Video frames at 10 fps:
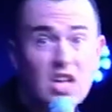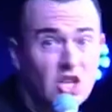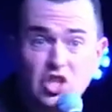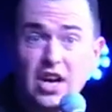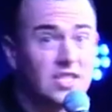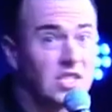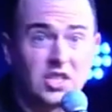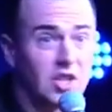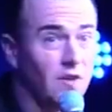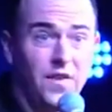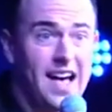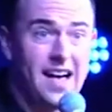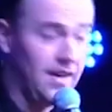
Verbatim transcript: Just to survive.